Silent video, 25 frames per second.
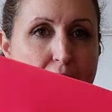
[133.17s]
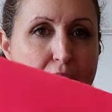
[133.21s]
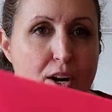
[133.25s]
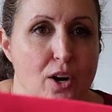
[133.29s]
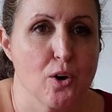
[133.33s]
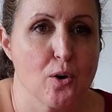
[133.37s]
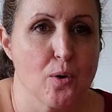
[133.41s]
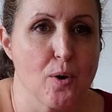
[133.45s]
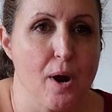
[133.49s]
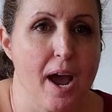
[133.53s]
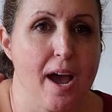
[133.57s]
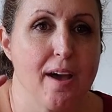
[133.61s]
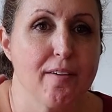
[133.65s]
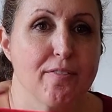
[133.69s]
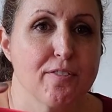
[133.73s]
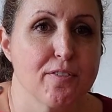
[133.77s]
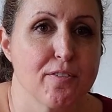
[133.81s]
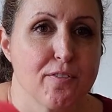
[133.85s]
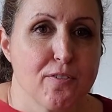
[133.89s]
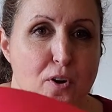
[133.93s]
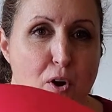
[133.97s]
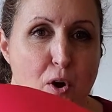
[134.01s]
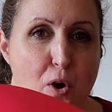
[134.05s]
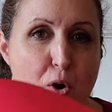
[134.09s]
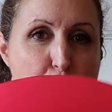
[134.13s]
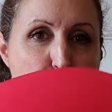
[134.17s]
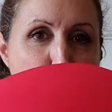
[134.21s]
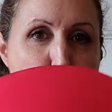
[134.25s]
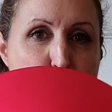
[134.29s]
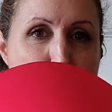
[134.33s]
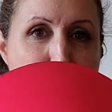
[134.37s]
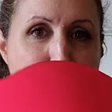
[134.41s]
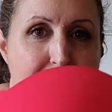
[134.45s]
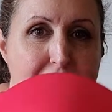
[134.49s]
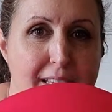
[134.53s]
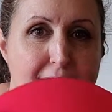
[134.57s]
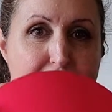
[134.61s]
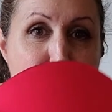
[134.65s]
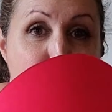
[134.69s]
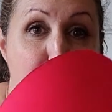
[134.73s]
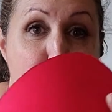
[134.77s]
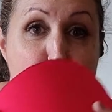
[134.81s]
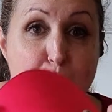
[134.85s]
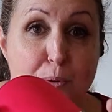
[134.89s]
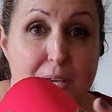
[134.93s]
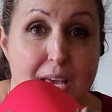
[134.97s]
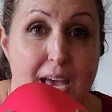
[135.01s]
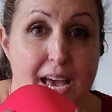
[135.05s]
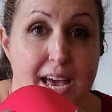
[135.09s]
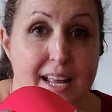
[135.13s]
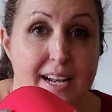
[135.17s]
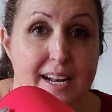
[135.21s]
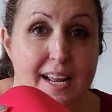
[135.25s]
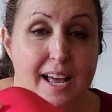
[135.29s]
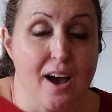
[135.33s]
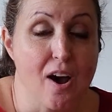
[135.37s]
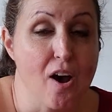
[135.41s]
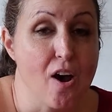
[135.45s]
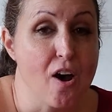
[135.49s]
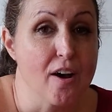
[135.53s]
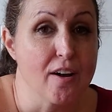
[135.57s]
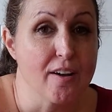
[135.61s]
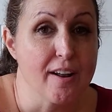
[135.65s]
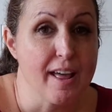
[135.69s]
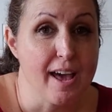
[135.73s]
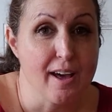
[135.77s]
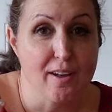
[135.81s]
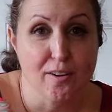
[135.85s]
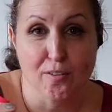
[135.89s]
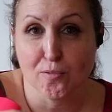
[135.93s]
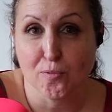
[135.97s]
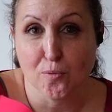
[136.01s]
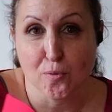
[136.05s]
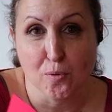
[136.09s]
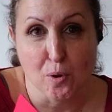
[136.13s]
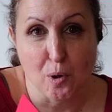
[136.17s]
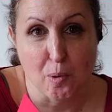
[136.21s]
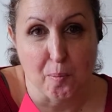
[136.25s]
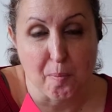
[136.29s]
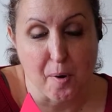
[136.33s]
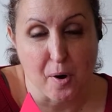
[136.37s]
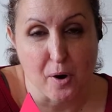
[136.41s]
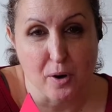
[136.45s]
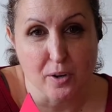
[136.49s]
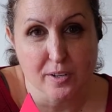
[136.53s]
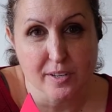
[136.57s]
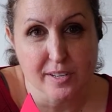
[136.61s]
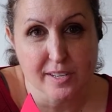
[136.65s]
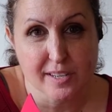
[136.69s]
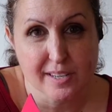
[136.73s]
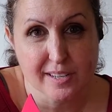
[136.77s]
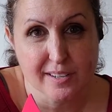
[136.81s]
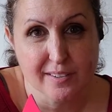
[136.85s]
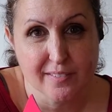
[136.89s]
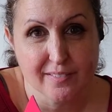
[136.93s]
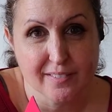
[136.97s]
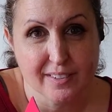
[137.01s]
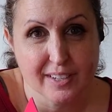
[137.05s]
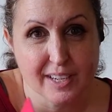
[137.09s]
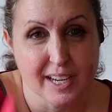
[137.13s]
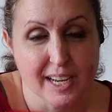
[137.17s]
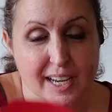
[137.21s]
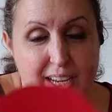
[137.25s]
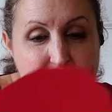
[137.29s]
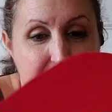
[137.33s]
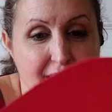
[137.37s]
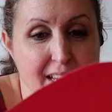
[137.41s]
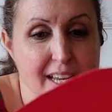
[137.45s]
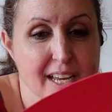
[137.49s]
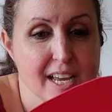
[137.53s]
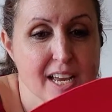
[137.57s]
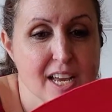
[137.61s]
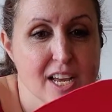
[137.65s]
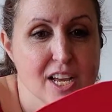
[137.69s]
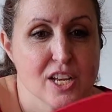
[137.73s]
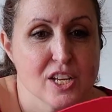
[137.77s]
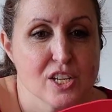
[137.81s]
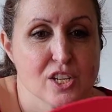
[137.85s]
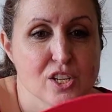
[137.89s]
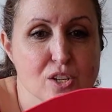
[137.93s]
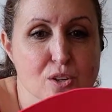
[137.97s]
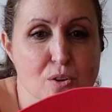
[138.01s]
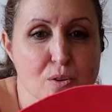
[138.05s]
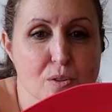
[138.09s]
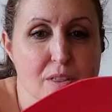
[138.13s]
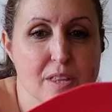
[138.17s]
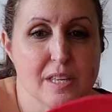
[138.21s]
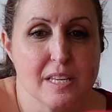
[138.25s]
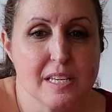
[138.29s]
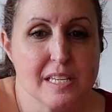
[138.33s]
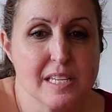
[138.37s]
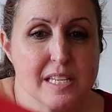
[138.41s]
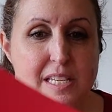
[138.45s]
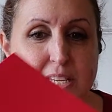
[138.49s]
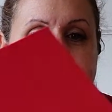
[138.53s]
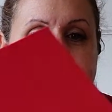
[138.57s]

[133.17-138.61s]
craft foam like you get out of Walmart. Okay, so this